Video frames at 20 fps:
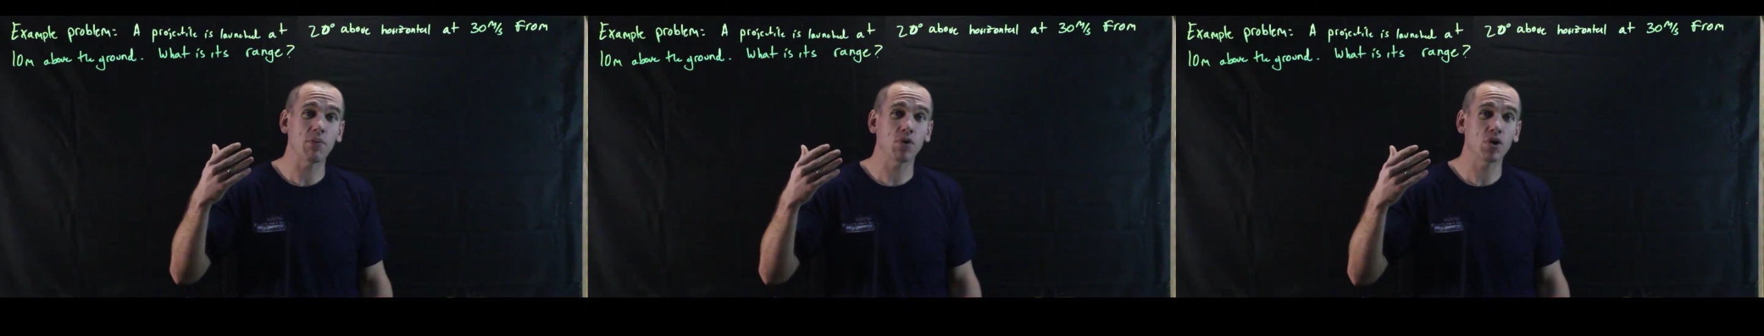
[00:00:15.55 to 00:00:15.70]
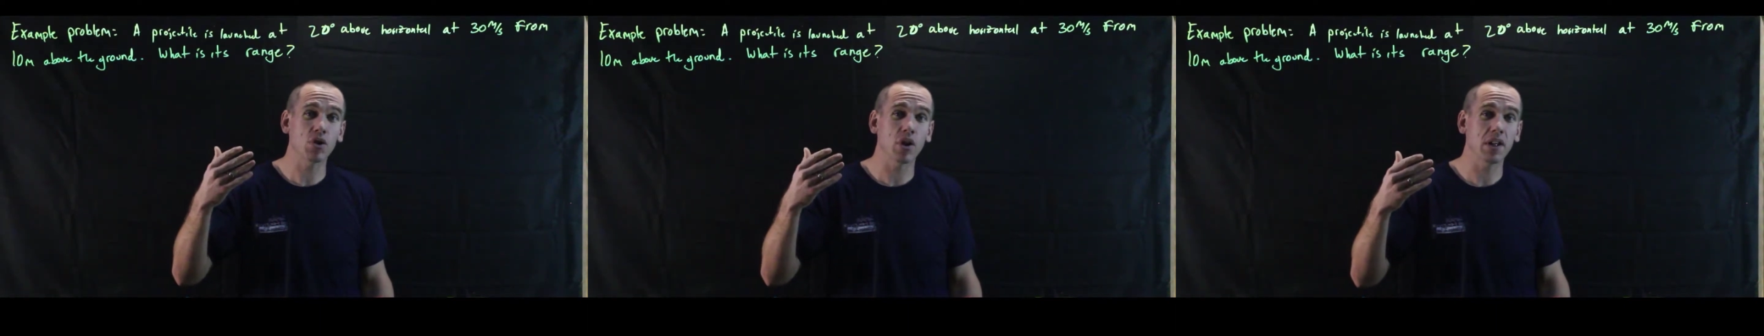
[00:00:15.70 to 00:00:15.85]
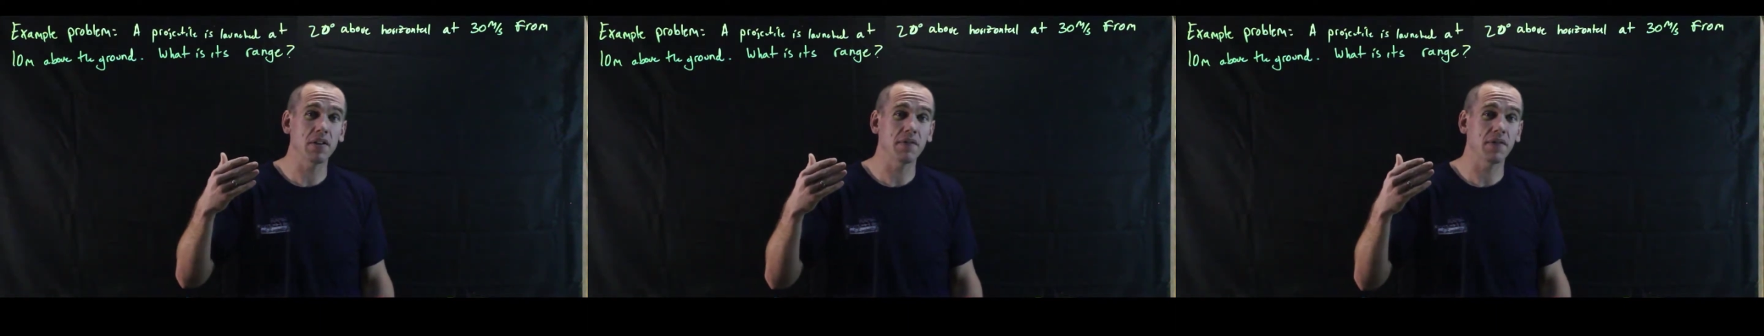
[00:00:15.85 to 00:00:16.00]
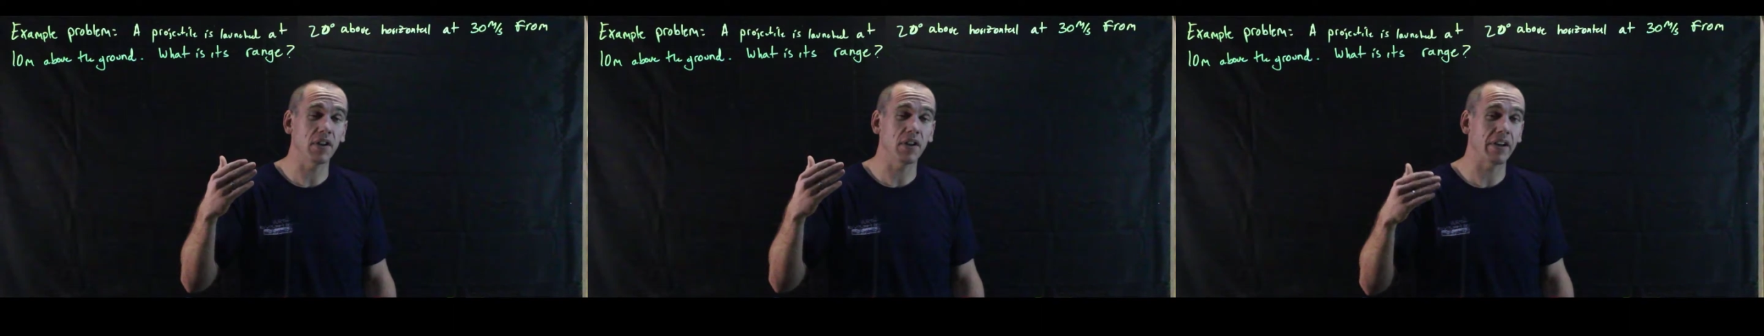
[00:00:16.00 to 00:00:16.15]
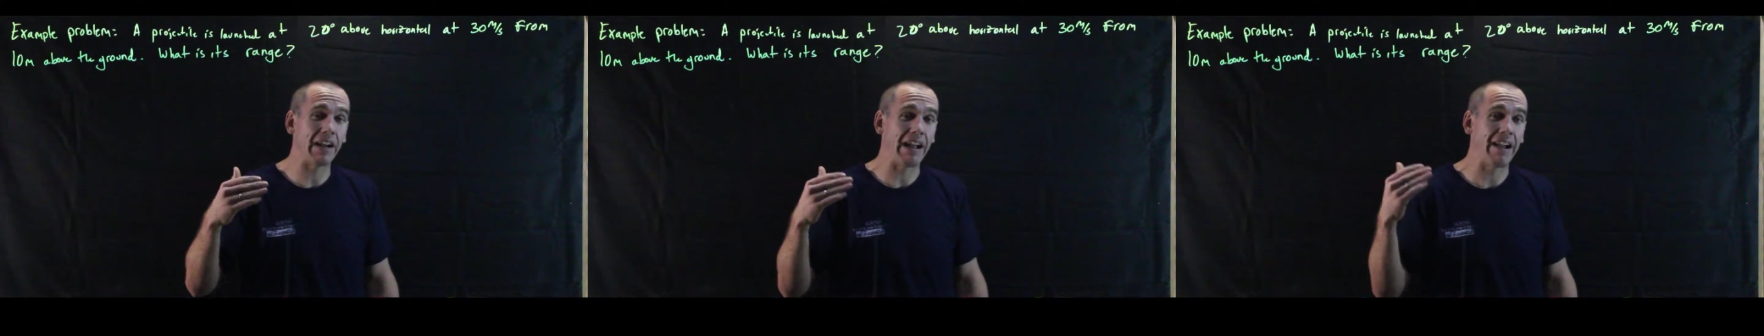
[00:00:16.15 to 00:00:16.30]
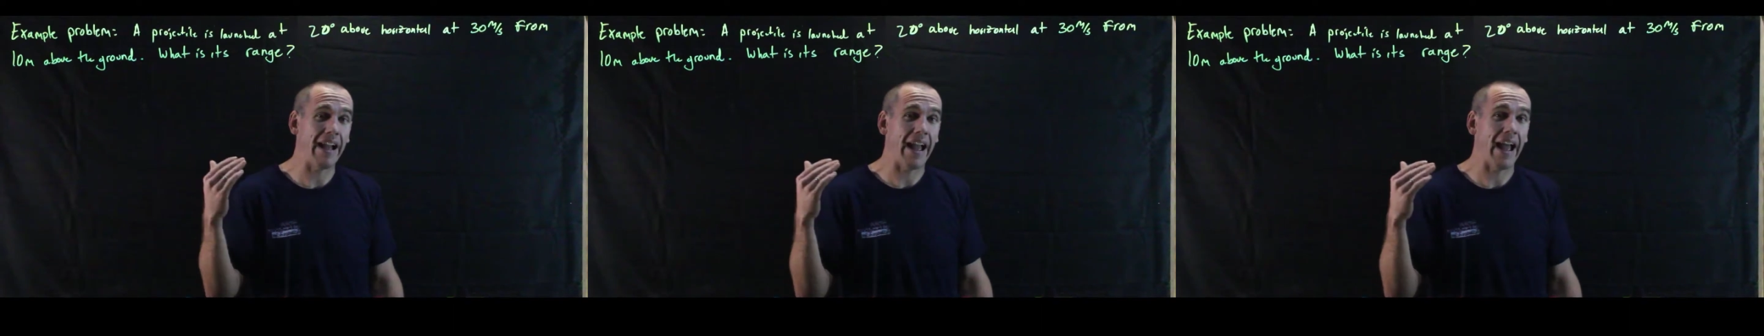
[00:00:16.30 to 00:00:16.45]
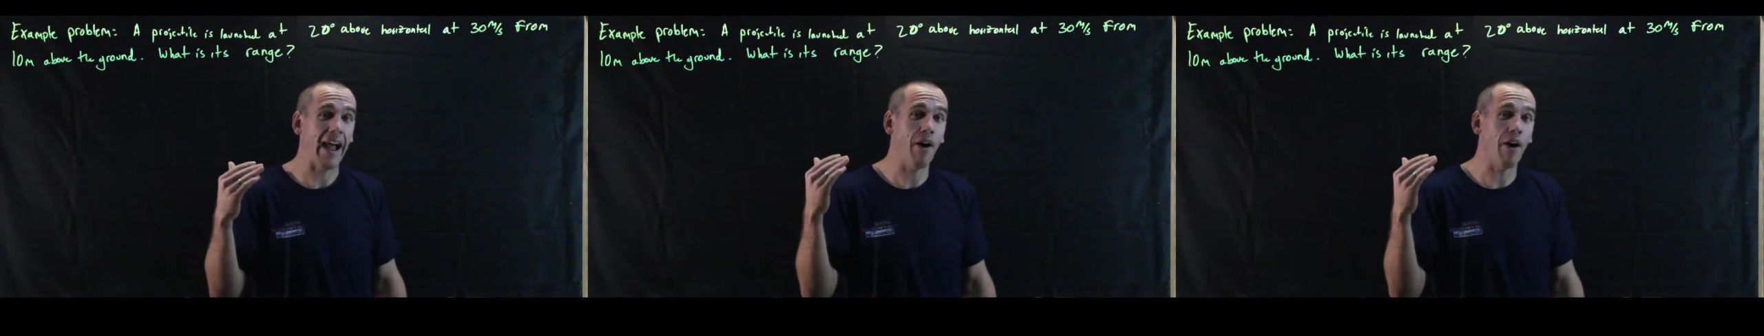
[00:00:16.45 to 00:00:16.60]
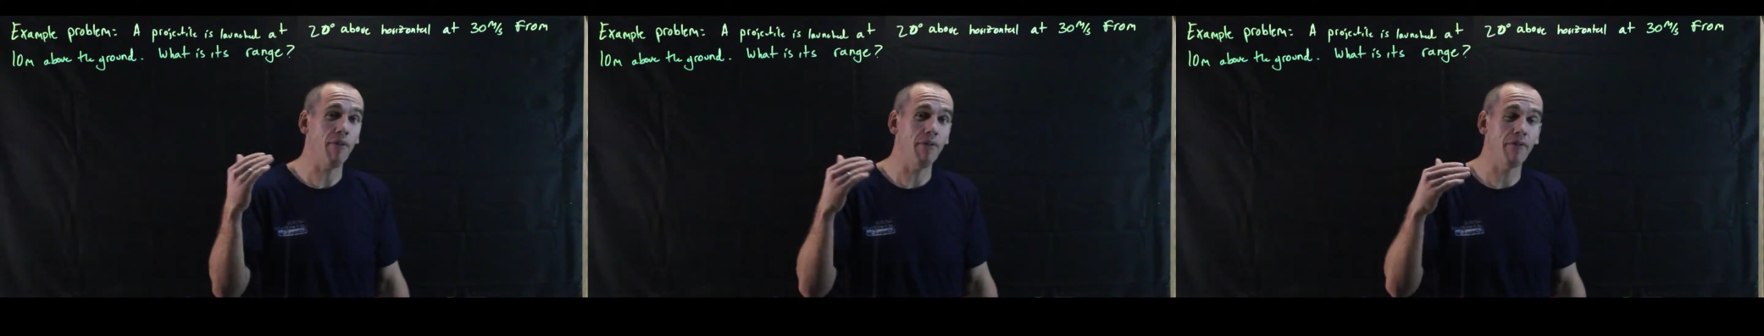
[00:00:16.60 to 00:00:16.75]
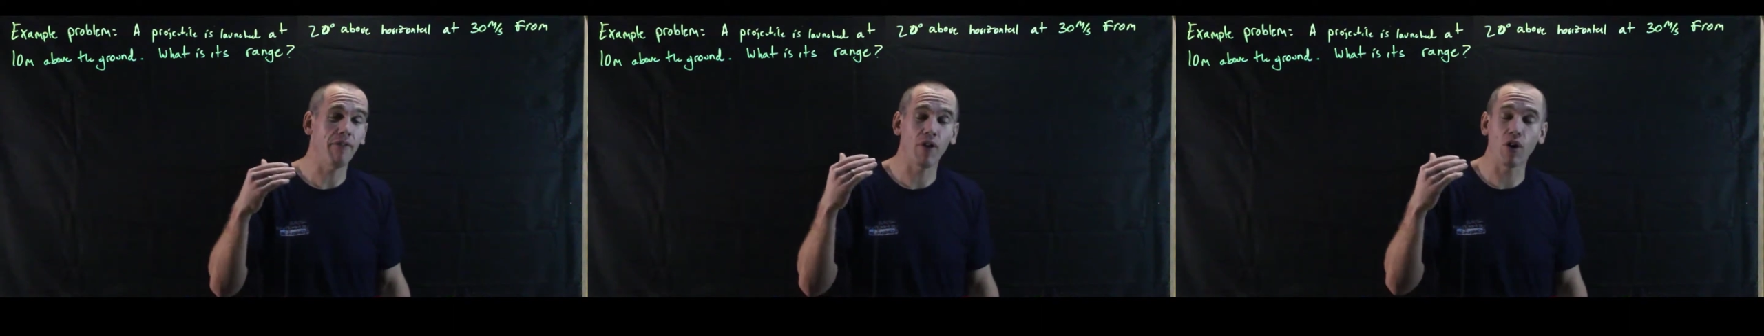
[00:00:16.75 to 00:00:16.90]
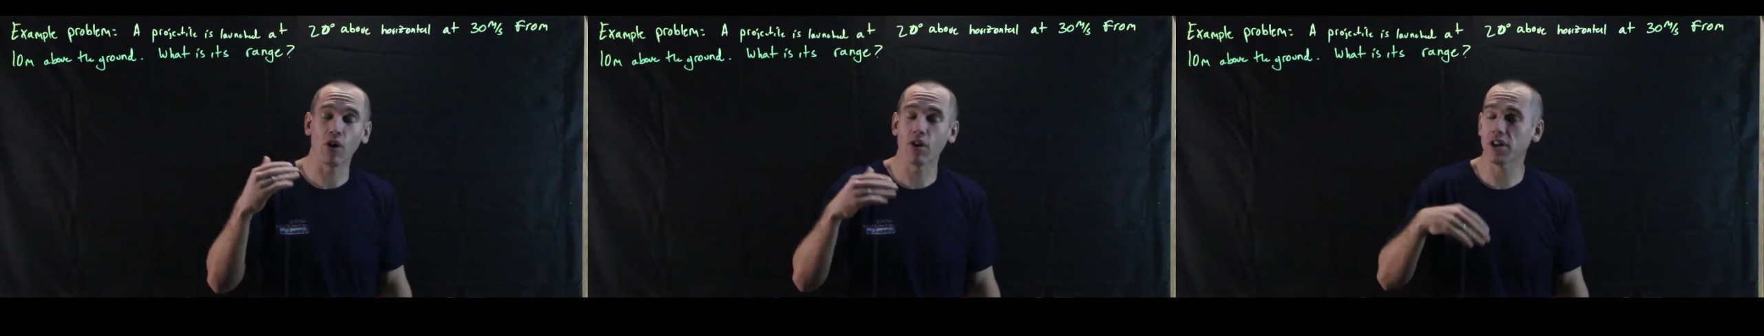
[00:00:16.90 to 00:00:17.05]
we're trying to figure out how
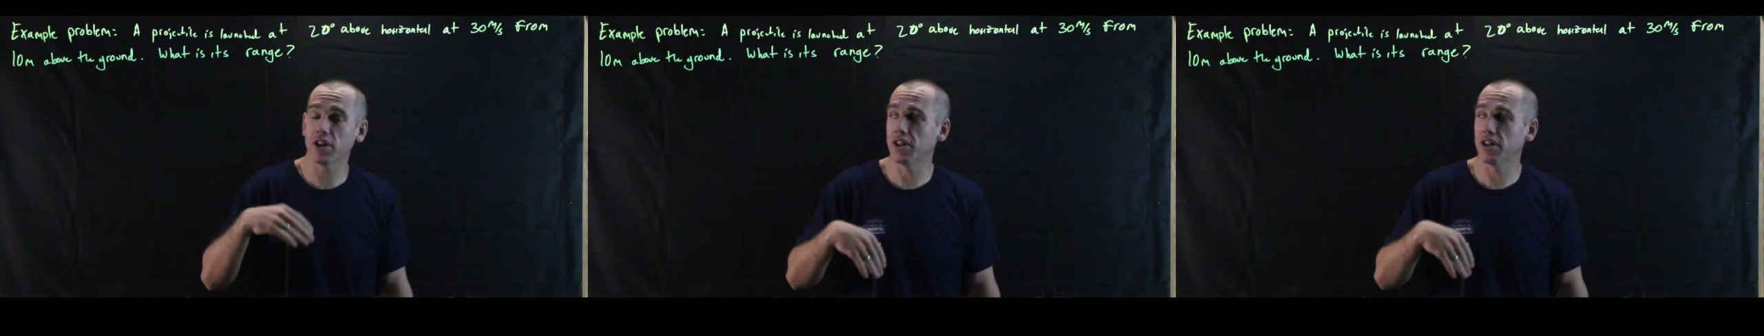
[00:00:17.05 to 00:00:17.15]
far